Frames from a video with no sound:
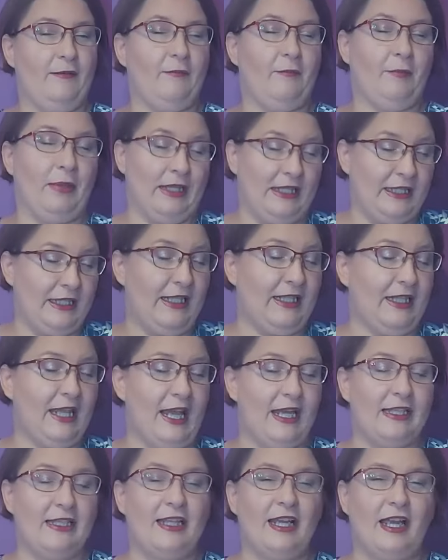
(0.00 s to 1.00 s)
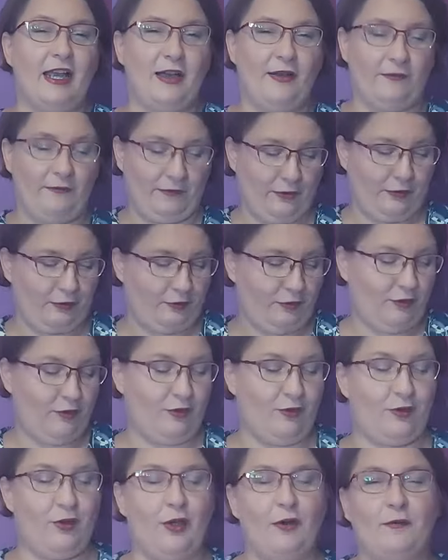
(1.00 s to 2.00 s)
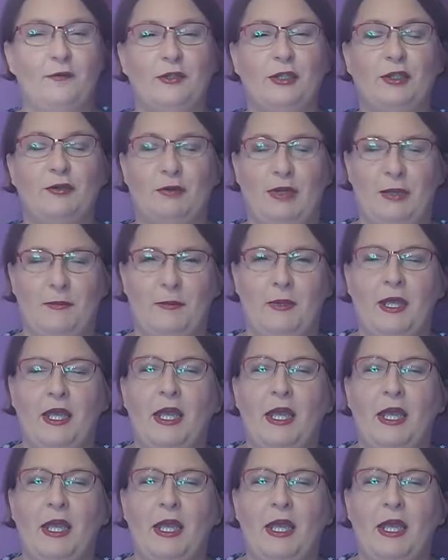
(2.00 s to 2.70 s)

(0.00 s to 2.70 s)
but it does have lovely drape.